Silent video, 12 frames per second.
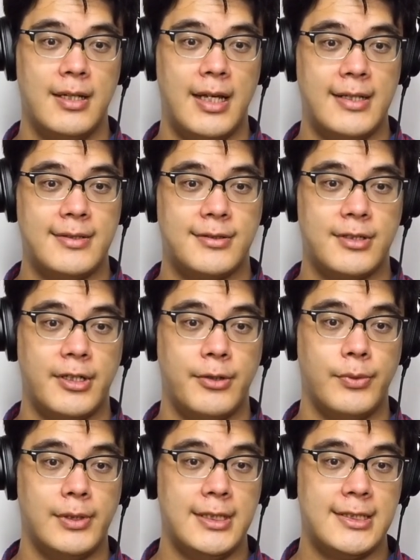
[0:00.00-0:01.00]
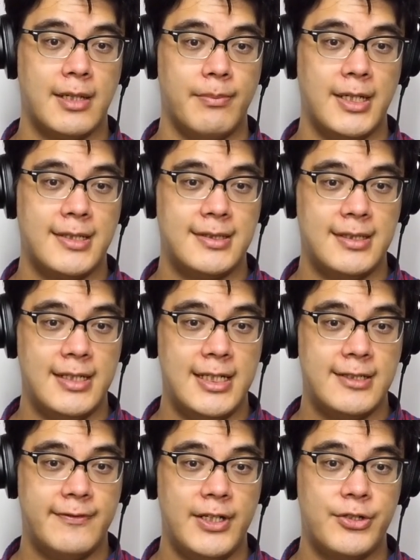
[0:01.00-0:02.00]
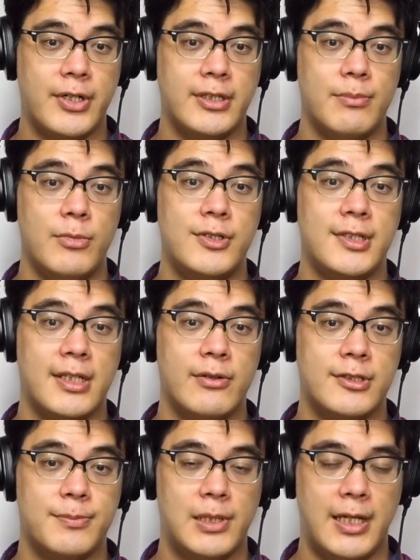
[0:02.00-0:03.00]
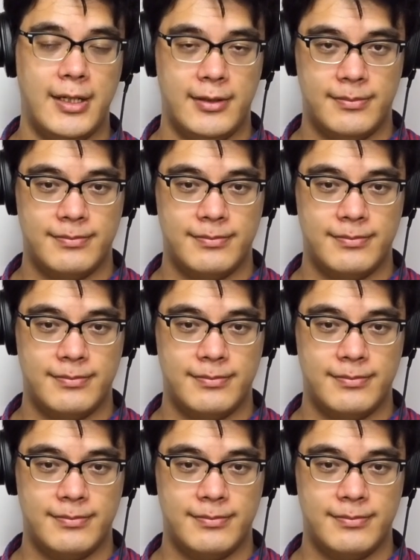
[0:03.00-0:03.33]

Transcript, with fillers: and started releasing mix CDs featuring the music he was playing.